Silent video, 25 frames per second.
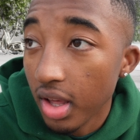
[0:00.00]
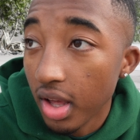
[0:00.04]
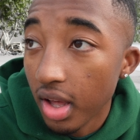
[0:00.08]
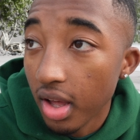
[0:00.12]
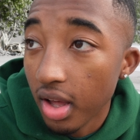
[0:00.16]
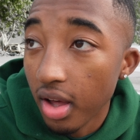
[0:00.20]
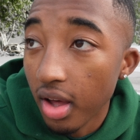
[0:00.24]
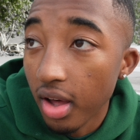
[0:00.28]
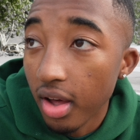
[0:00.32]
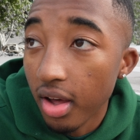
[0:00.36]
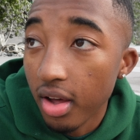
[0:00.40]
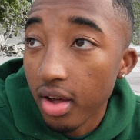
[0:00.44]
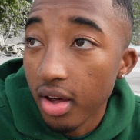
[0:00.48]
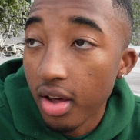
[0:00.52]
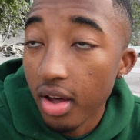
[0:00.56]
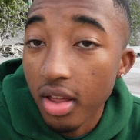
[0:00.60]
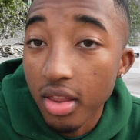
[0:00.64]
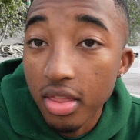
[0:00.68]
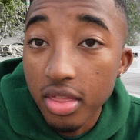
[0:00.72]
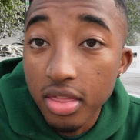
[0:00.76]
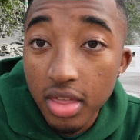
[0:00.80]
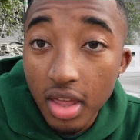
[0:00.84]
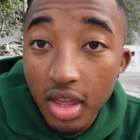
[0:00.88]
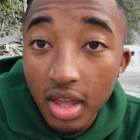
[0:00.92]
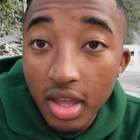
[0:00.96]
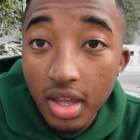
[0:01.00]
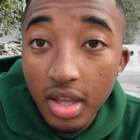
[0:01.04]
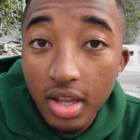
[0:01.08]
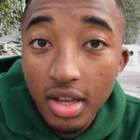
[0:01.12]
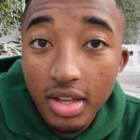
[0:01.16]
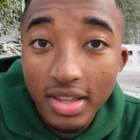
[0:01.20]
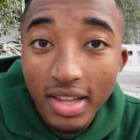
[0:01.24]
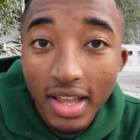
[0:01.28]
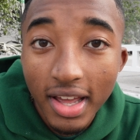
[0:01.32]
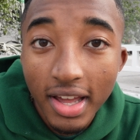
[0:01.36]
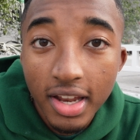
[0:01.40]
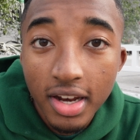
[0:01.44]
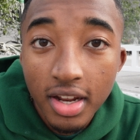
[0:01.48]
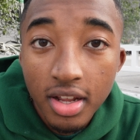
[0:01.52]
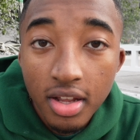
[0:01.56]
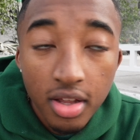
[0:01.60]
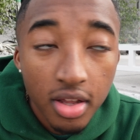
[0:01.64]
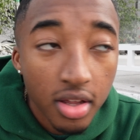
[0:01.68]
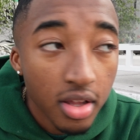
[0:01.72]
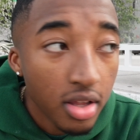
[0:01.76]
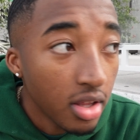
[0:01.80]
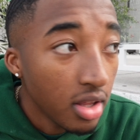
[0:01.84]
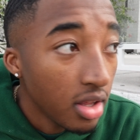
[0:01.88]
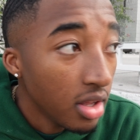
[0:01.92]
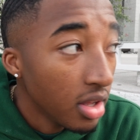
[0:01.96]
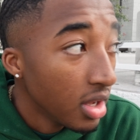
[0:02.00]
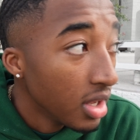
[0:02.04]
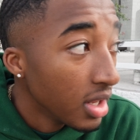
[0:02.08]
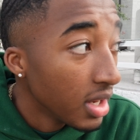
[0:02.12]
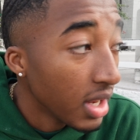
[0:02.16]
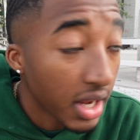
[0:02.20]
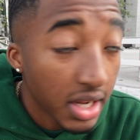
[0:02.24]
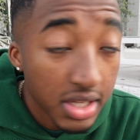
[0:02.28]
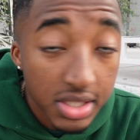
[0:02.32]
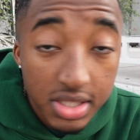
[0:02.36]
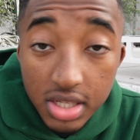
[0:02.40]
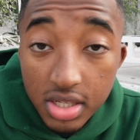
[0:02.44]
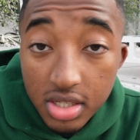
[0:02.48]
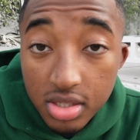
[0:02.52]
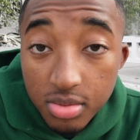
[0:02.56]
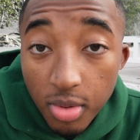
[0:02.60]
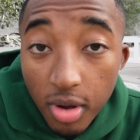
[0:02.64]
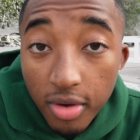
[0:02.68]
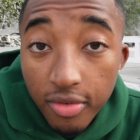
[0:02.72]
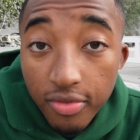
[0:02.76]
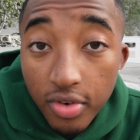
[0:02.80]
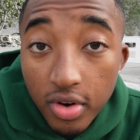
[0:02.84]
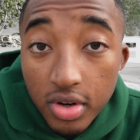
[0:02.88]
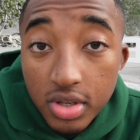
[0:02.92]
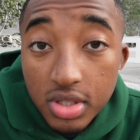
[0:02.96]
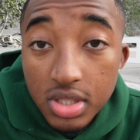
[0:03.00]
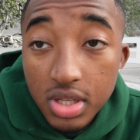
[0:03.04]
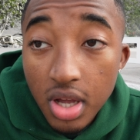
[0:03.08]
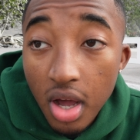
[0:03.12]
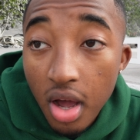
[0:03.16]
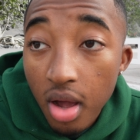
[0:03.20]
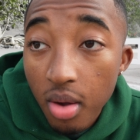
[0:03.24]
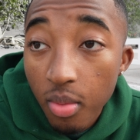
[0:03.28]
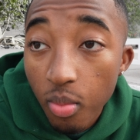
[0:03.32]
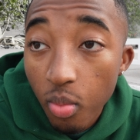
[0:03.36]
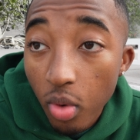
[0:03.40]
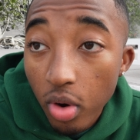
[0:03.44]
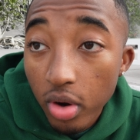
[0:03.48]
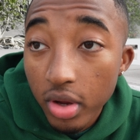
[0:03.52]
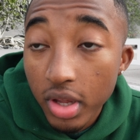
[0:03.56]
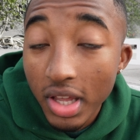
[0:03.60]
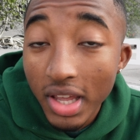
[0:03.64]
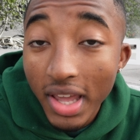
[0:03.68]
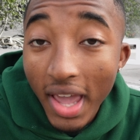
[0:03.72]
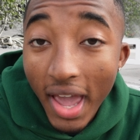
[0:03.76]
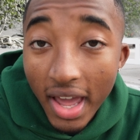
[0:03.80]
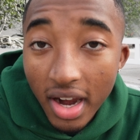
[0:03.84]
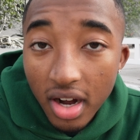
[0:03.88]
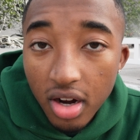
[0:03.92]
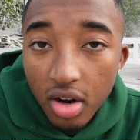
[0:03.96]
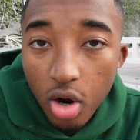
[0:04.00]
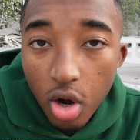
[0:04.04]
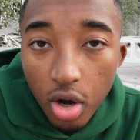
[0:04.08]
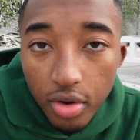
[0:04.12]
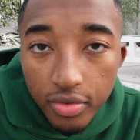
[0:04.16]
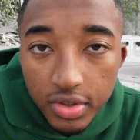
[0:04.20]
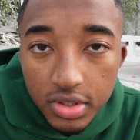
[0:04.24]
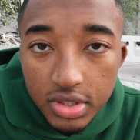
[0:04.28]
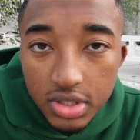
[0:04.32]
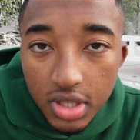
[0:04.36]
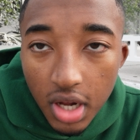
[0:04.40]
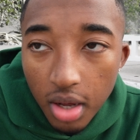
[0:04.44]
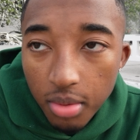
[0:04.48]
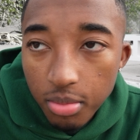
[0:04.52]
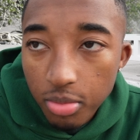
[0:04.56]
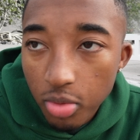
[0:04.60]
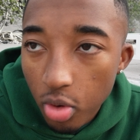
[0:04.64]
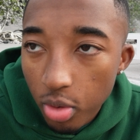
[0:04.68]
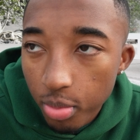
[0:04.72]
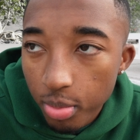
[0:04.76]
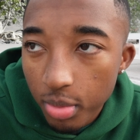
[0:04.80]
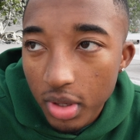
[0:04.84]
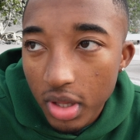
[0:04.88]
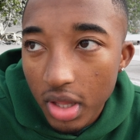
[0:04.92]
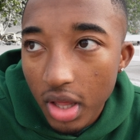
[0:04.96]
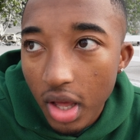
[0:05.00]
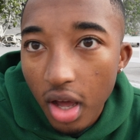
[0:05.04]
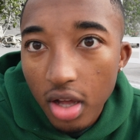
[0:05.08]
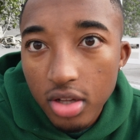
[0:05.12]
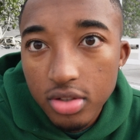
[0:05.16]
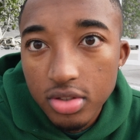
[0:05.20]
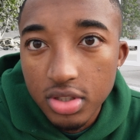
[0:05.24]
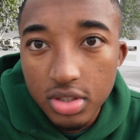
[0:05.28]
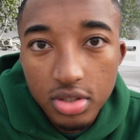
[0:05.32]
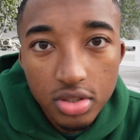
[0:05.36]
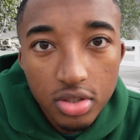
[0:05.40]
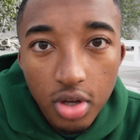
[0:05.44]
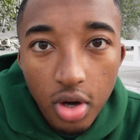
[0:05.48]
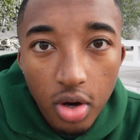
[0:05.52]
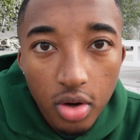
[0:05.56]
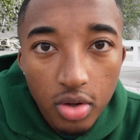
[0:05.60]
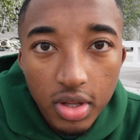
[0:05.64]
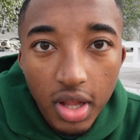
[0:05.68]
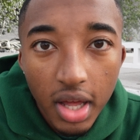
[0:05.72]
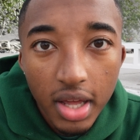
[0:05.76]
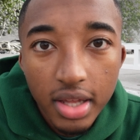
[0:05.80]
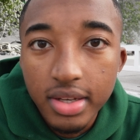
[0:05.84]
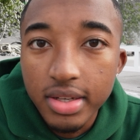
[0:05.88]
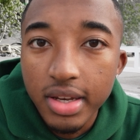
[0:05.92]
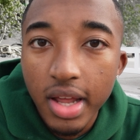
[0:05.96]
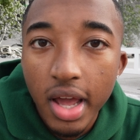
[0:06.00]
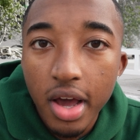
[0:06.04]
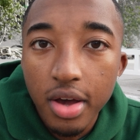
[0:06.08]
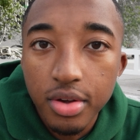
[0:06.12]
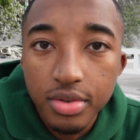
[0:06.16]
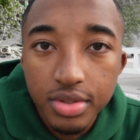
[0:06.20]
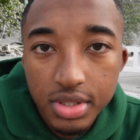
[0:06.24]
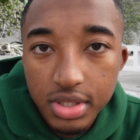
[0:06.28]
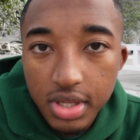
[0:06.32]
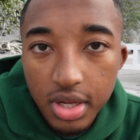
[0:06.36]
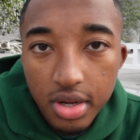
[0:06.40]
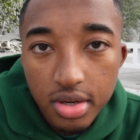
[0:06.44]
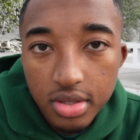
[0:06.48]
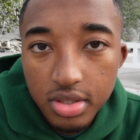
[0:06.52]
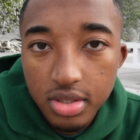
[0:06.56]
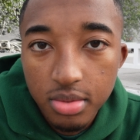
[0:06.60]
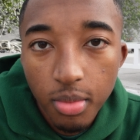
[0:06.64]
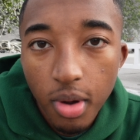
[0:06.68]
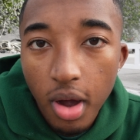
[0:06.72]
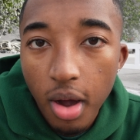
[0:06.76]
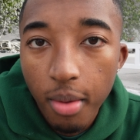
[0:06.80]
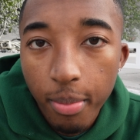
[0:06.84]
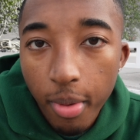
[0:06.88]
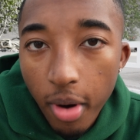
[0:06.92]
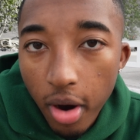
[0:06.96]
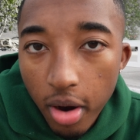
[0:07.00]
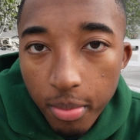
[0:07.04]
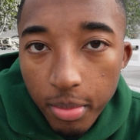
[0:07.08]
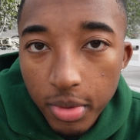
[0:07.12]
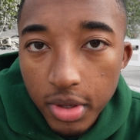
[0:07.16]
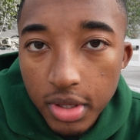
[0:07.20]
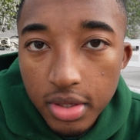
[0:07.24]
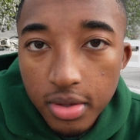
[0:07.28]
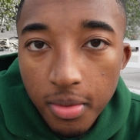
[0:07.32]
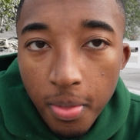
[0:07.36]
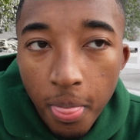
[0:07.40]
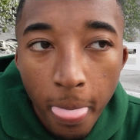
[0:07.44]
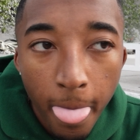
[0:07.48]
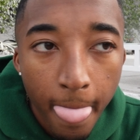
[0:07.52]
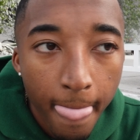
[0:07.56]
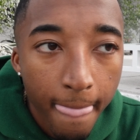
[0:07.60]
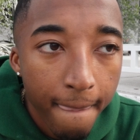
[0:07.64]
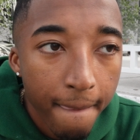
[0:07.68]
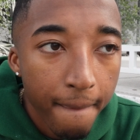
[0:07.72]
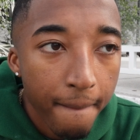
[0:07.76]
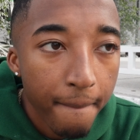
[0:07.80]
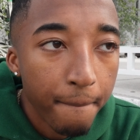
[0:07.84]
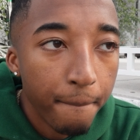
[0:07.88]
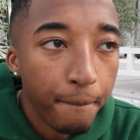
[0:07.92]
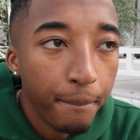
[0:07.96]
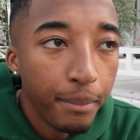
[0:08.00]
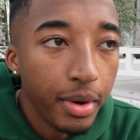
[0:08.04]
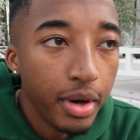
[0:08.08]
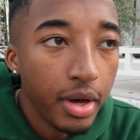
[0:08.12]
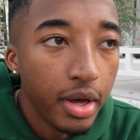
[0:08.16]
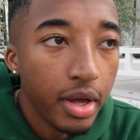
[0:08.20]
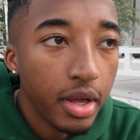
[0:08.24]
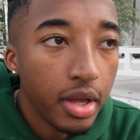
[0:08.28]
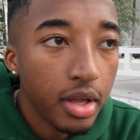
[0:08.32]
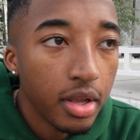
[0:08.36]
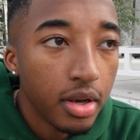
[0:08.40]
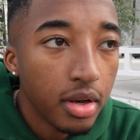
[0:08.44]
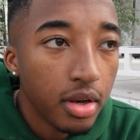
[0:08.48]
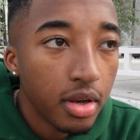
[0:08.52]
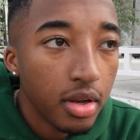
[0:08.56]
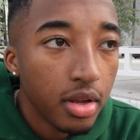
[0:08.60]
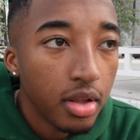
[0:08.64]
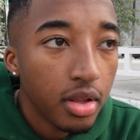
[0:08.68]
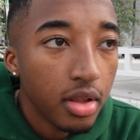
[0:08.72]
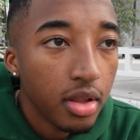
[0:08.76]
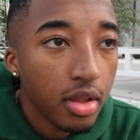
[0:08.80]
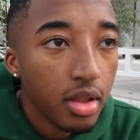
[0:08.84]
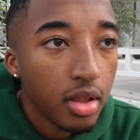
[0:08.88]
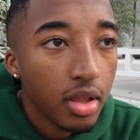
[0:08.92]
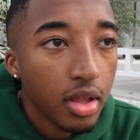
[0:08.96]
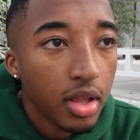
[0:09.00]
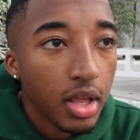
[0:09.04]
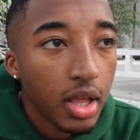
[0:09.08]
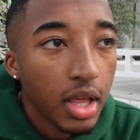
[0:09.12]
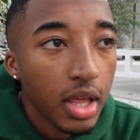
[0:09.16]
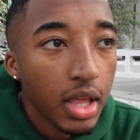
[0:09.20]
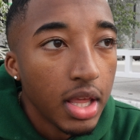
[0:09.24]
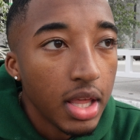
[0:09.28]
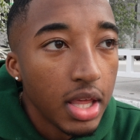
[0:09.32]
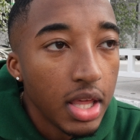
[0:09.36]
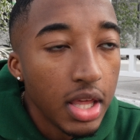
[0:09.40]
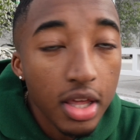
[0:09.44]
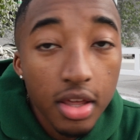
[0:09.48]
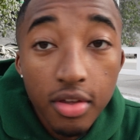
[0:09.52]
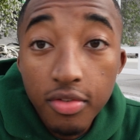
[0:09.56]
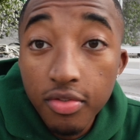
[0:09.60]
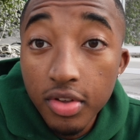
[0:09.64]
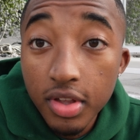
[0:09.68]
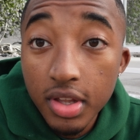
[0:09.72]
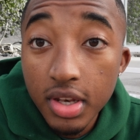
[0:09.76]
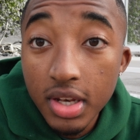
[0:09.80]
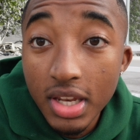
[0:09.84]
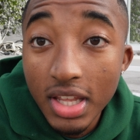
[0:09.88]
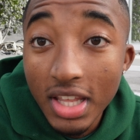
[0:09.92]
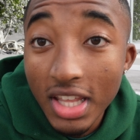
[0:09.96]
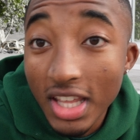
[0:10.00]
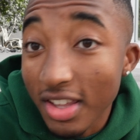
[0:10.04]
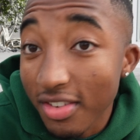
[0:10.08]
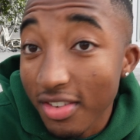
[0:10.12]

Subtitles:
a thing that, like I said, this is my first time working at a coffee shop. Normally I'll just go like downstairs in my apartment, but even